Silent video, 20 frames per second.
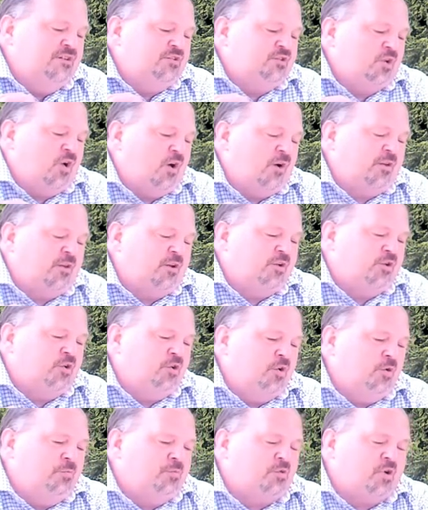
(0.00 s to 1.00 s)
are the
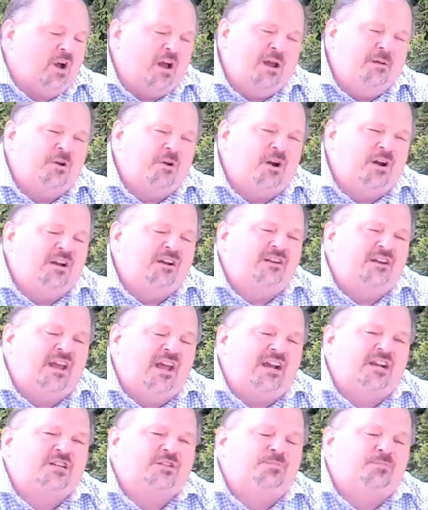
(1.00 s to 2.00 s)
two primary
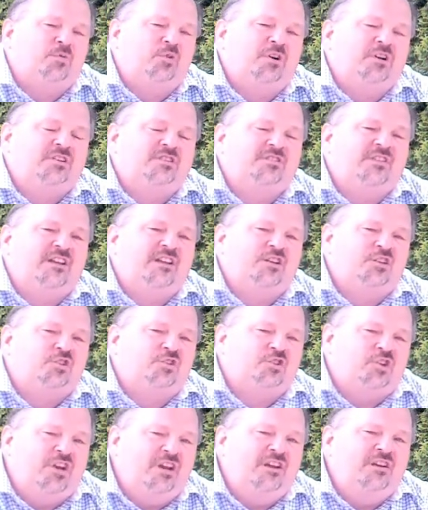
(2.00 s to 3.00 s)
textbooks that
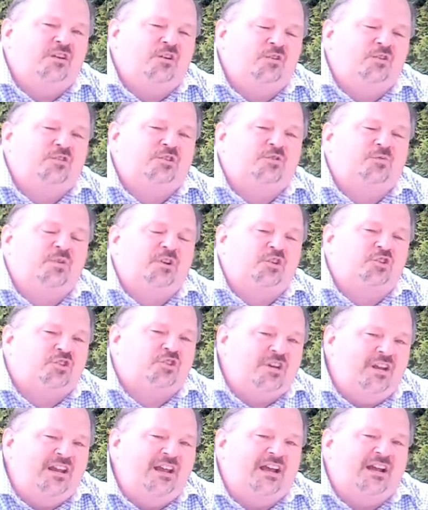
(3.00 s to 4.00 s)
she used when
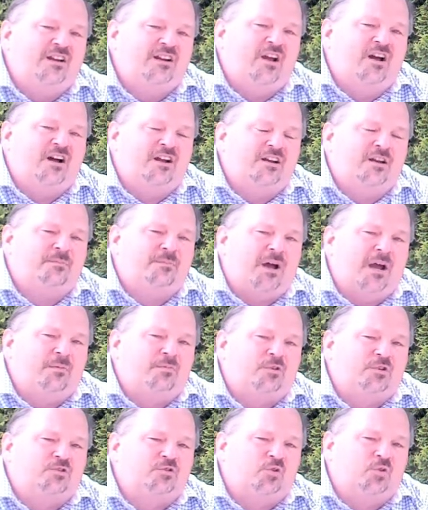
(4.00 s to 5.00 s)
she had gone to
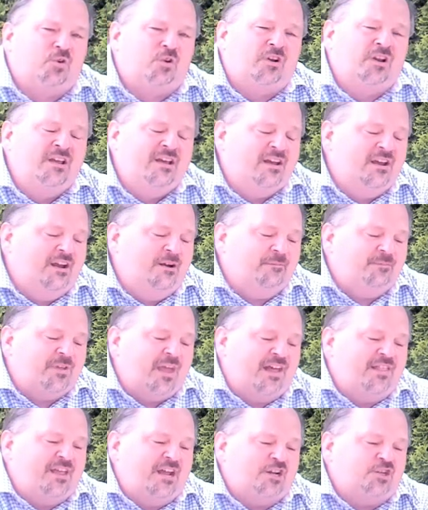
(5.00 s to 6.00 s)
Bible school,
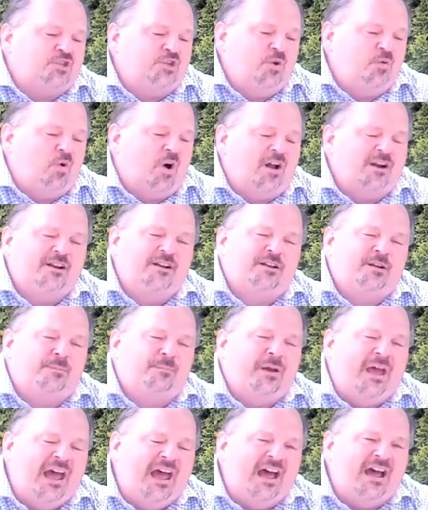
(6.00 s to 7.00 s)
and that she wanted to
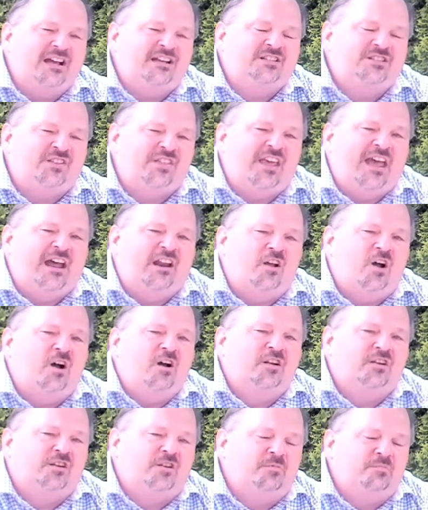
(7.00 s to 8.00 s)
pass that
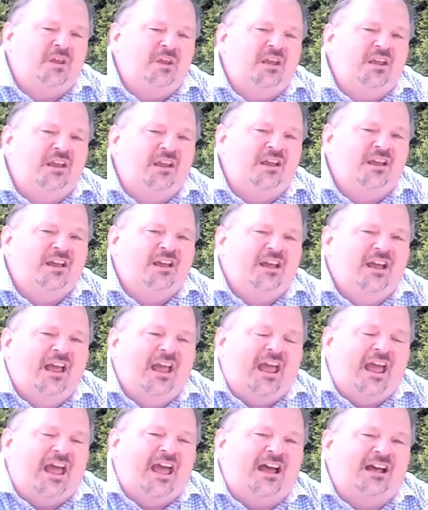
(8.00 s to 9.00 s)
on to me
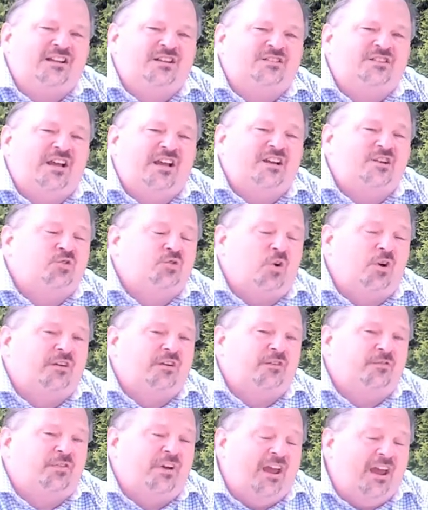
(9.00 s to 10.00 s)
as a sort
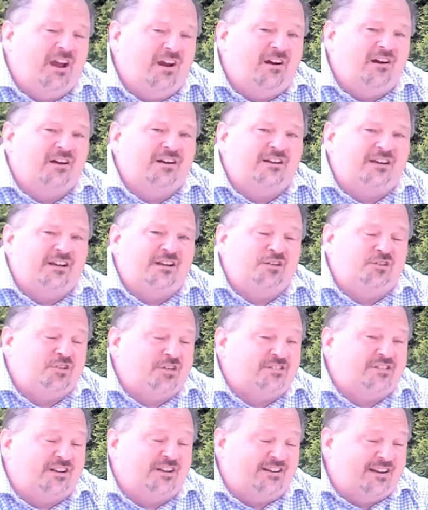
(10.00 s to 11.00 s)
of heritage,
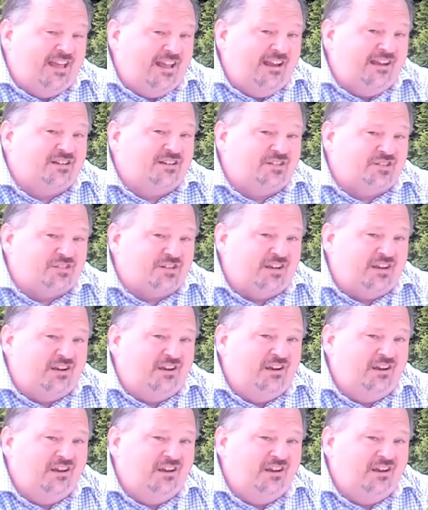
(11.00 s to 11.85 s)
as a legacy